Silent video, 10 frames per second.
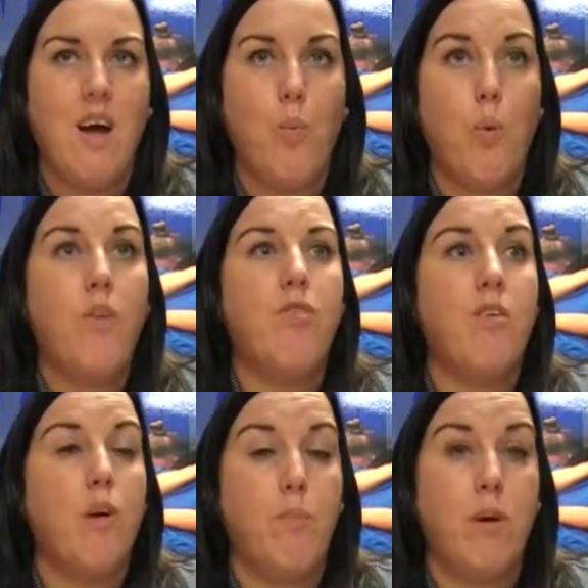with
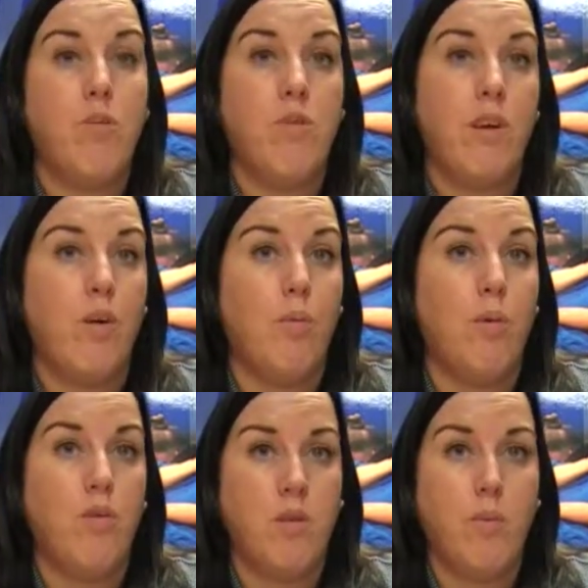certain personnel,
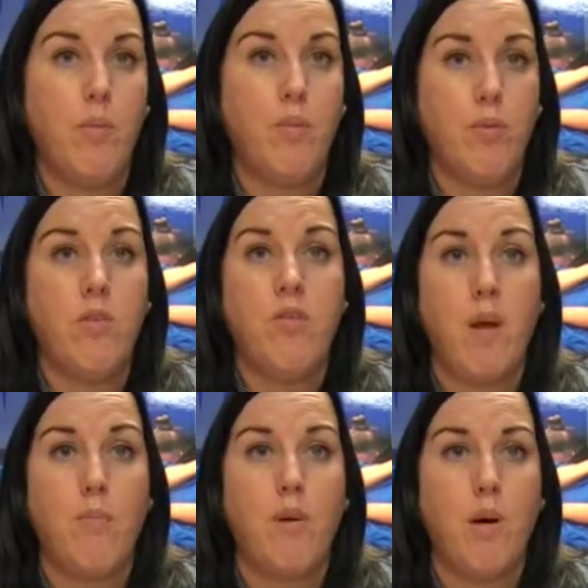because some people really
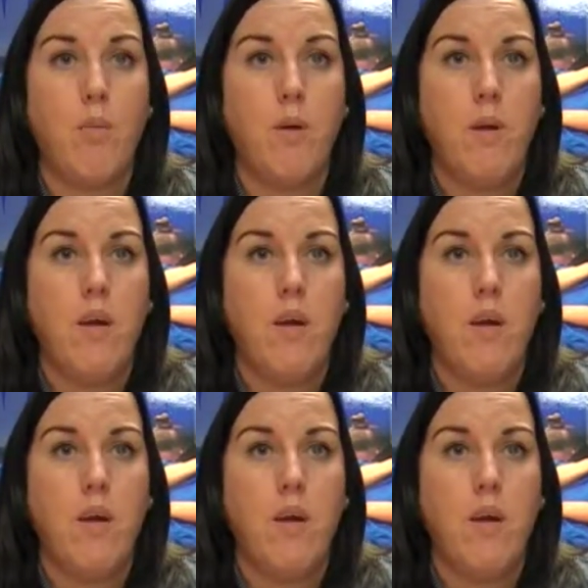stepped up.